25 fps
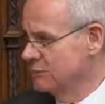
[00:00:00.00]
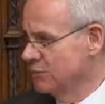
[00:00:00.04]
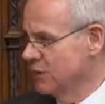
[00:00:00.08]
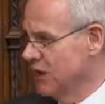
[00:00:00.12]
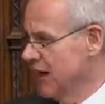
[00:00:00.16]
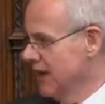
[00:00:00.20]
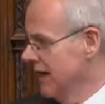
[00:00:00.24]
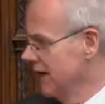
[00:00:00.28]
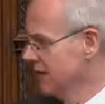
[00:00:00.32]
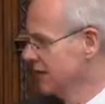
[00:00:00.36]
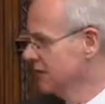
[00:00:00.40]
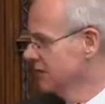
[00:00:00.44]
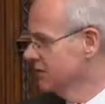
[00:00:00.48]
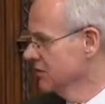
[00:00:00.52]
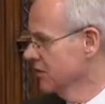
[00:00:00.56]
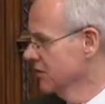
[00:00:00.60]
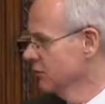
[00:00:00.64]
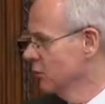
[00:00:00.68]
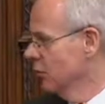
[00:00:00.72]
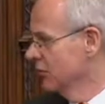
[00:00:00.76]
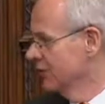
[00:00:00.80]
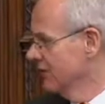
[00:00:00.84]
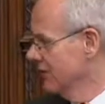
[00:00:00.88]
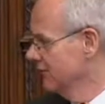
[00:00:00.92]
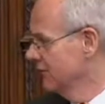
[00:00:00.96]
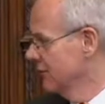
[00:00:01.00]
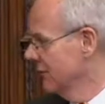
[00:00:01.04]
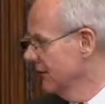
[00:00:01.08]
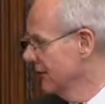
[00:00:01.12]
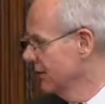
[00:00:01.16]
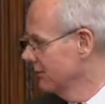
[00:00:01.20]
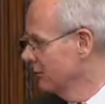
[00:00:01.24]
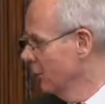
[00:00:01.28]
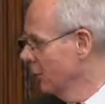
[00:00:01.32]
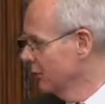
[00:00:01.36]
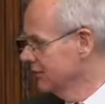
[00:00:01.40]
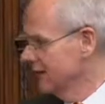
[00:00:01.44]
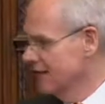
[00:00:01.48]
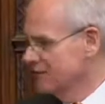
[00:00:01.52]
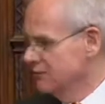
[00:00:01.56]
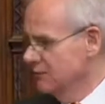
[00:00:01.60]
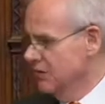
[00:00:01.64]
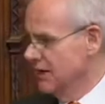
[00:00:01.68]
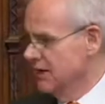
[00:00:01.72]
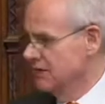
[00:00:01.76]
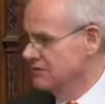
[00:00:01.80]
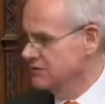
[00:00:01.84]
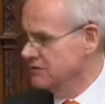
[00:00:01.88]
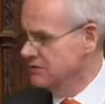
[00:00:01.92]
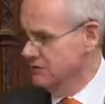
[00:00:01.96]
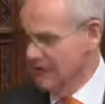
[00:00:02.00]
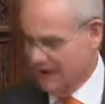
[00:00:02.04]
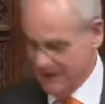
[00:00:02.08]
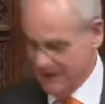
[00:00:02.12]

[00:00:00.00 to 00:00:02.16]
brains and whatever else